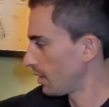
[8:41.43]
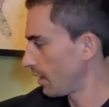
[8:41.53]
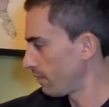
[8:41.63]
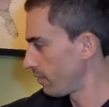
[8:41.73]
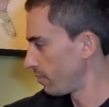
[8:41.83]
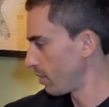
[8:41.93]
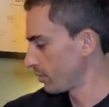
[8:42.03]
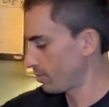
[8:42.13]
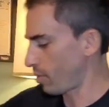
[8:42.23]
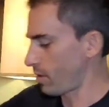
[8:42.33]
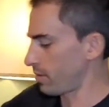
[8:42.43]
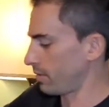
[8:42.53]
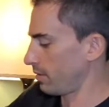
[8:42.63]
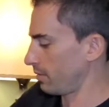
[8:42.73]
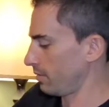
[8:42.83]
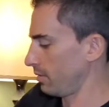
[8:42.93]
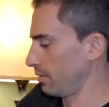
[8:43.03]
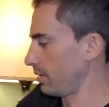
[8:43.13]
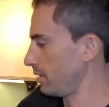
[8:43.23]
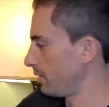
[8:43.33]
And for the most part,
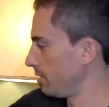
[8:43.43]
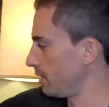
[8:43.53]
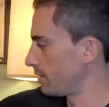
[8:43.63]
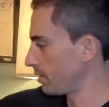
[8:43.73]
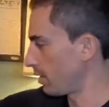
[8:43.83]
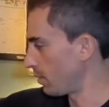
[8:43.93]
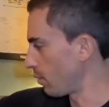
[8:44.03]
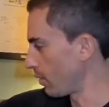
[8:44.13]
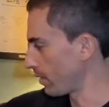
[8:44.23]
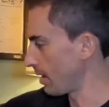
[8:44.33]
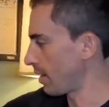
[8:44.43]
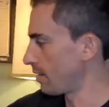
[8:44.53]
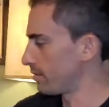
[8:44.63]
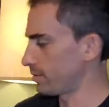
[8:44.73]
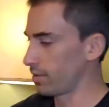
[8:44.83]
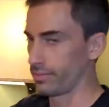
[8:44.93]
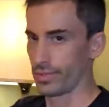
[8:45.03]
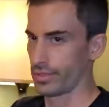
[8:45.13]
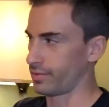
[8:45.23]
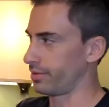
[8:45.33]
it's all organized,
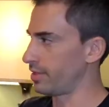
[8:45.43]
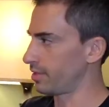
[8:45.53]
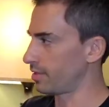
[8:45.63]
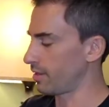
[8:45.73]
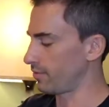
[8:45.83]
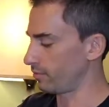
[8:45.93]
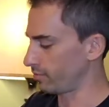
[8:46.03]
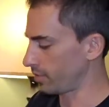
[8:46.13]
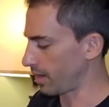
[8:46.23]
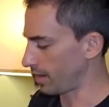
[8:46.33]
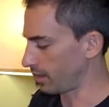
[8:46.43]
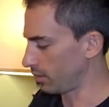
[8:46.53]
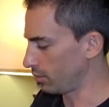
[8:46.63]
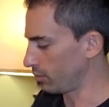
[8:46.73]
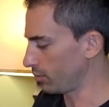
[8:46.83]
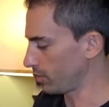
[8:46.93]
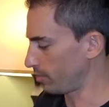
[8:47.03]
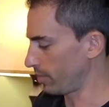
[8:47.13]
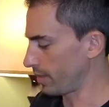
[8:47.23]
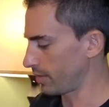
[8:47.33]
just this stuff hanging loose,
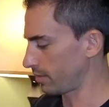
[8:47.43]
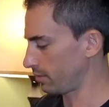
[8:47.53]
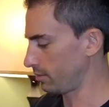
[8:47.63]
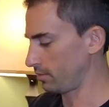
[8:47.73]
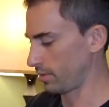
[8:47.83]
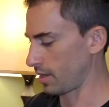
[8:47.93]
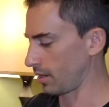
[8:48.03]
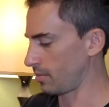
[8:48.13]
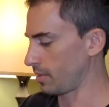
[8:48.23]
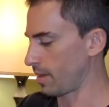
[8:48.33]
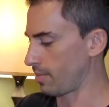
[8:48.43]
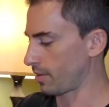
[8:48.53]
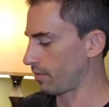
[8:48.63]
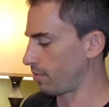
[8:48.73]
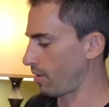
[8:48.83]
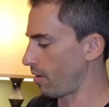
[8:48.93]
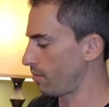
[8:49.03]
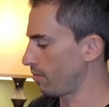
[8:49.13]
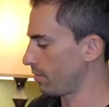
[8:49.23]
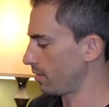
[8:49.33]
but that's not going to be that big of a problem.